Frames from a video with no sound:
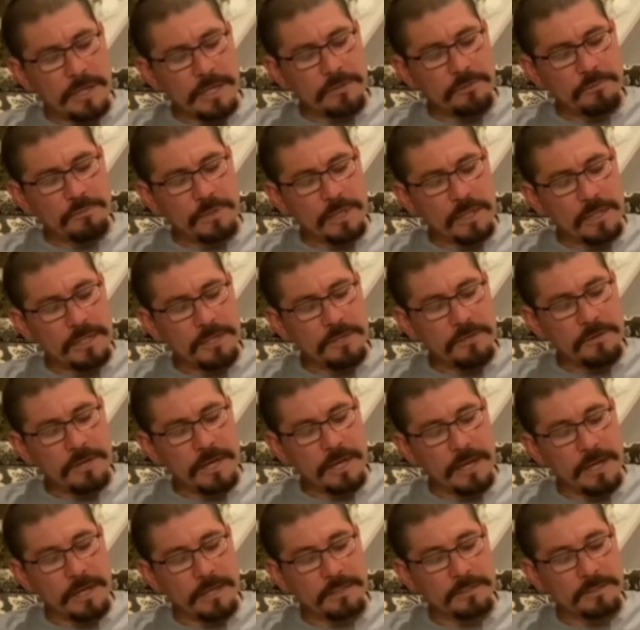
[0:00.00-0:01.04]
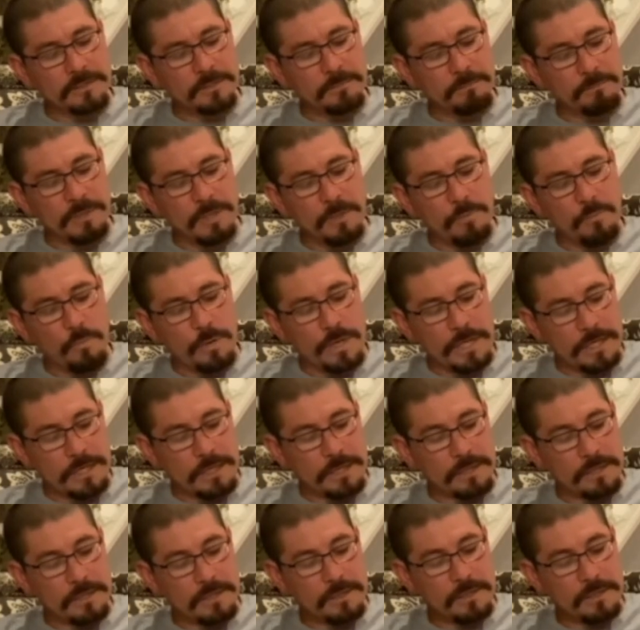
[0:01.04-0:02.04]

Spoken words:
and do not let your hands be weak,